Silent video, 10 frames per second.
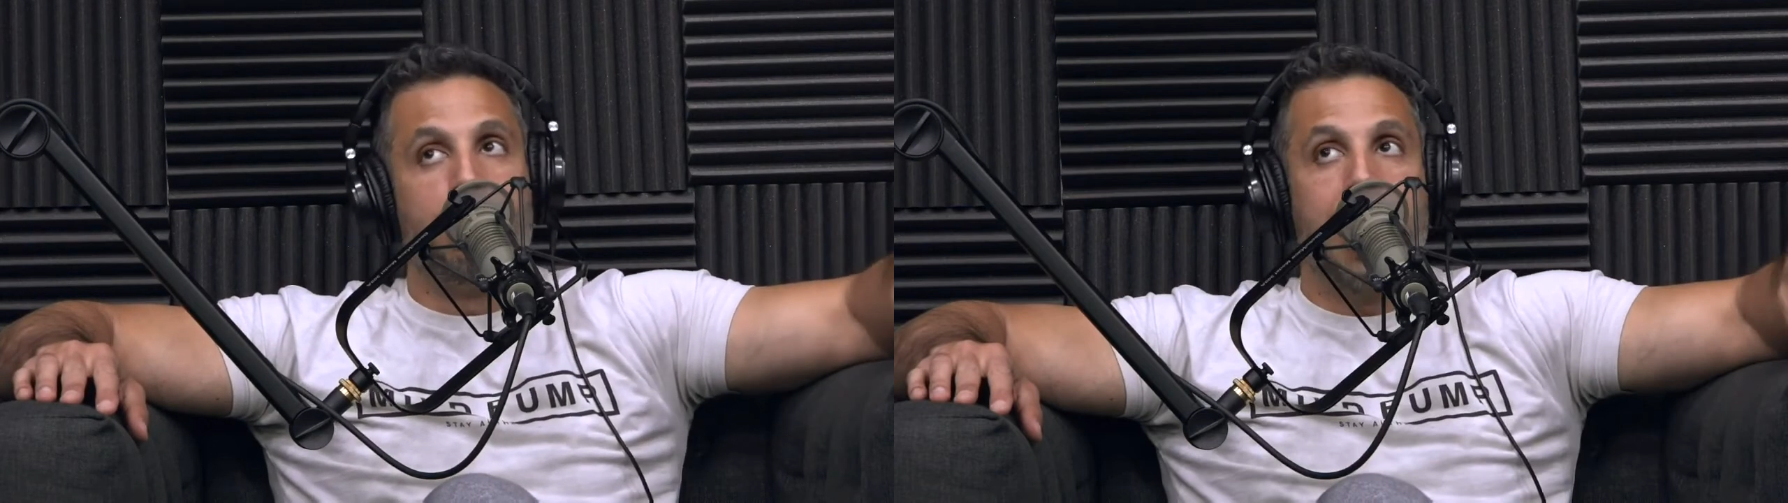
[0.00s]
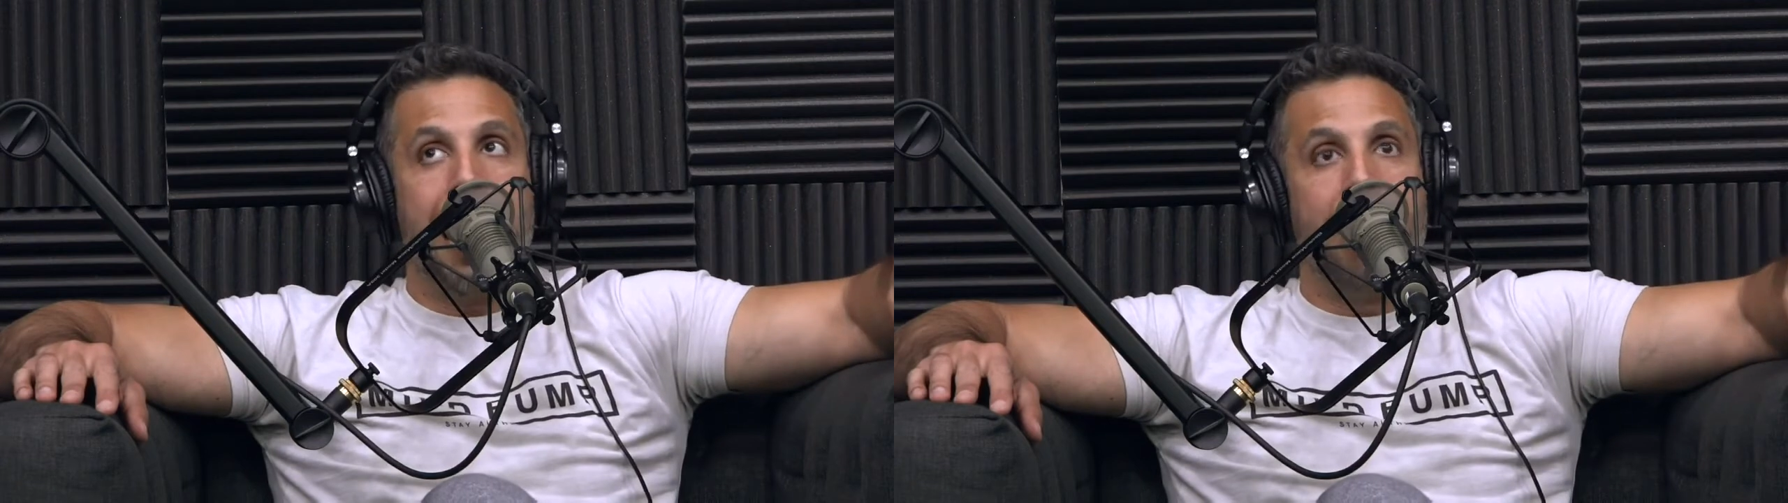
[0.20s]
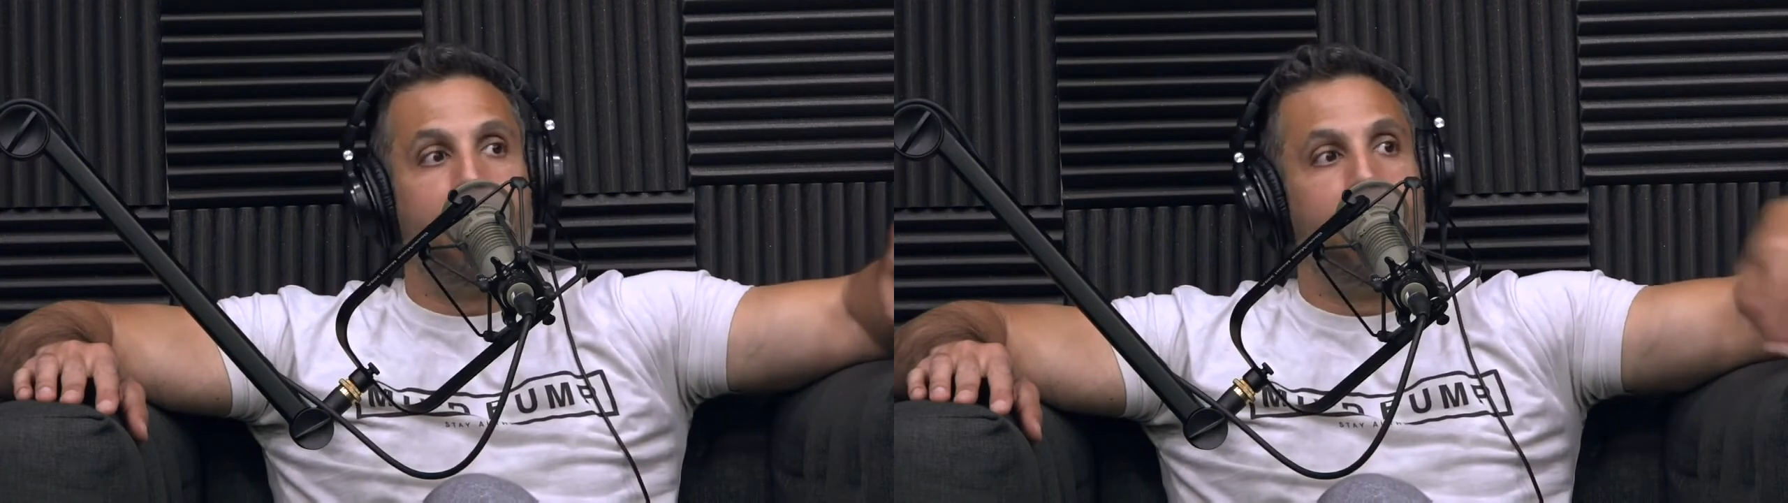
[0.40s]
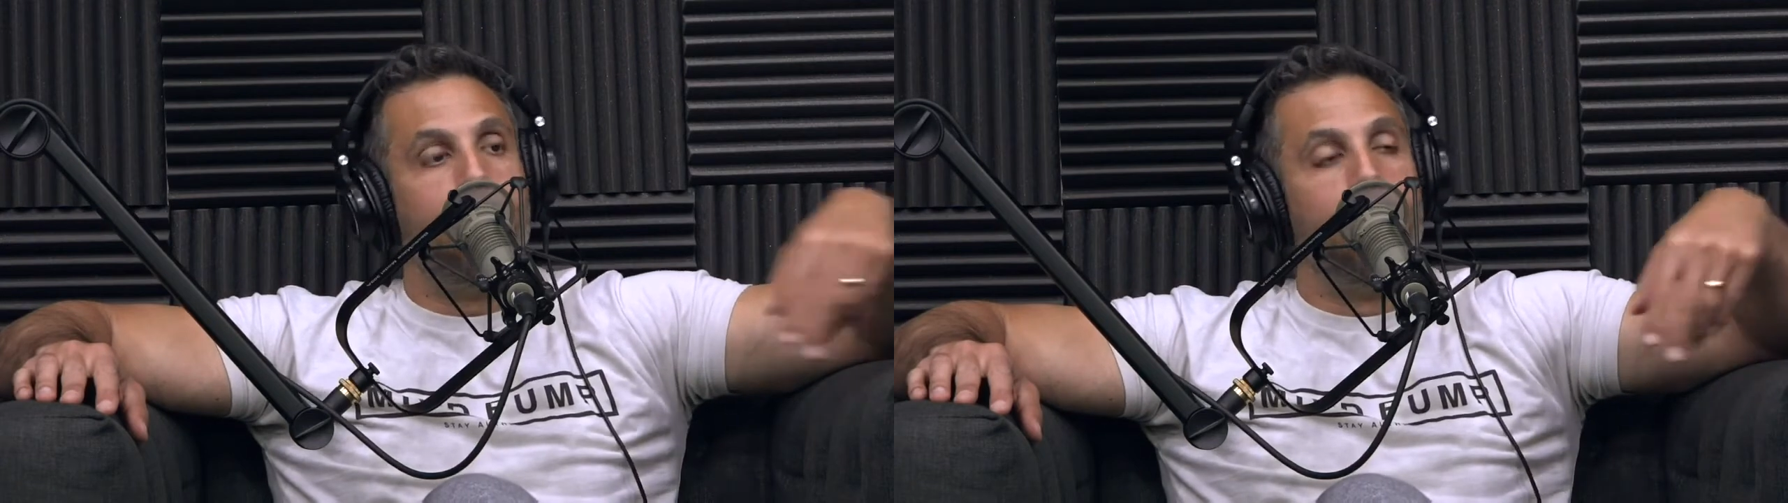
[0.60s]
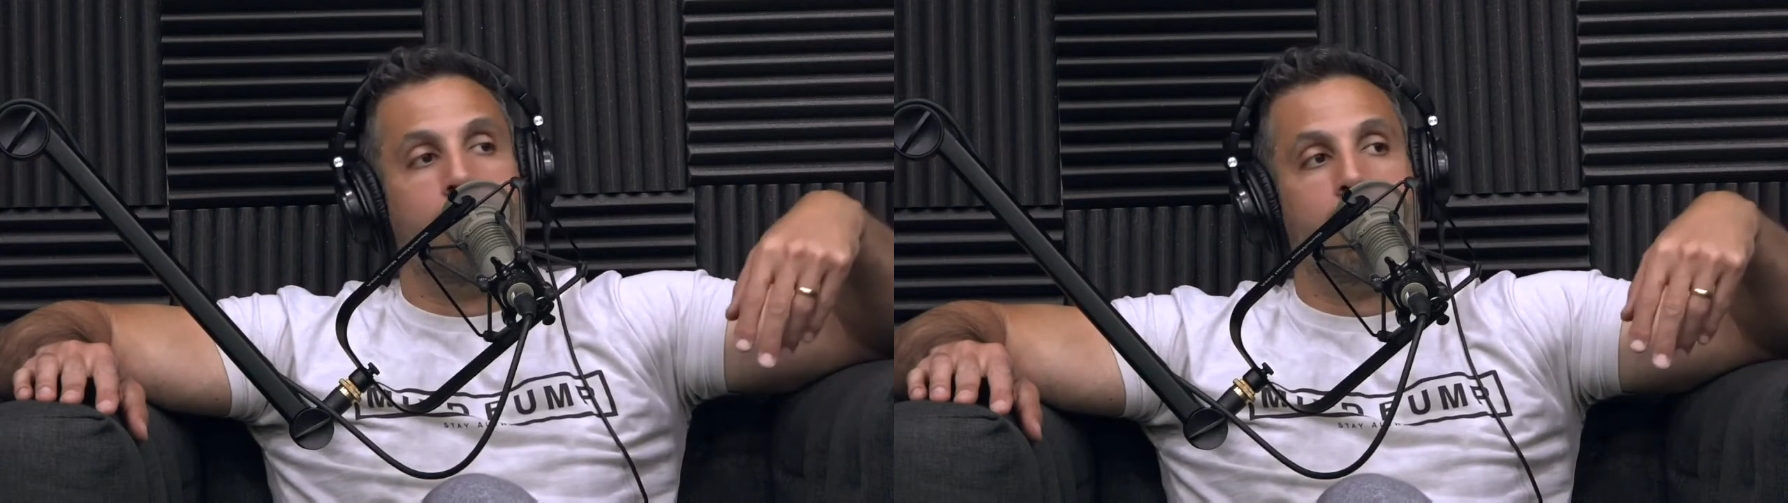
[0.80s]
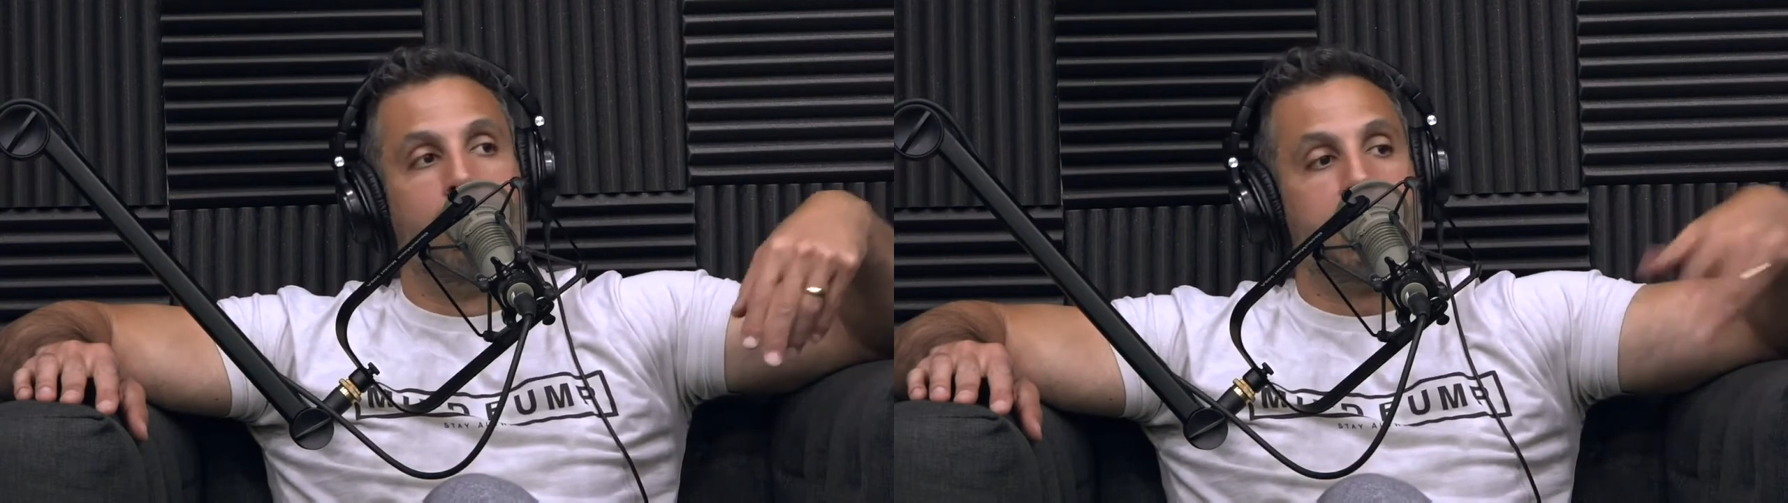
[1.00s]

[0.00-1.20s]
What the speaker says: do that for,